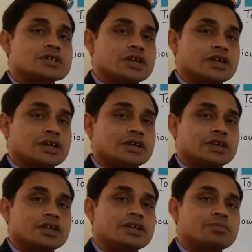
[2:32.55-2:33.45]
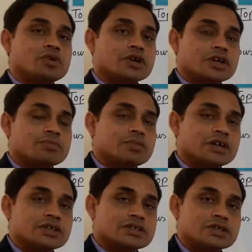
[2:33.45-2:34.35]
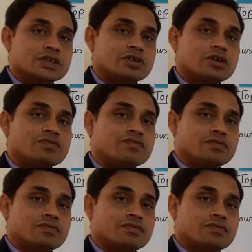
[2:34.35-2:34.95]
Clear, in reproductive mother cell of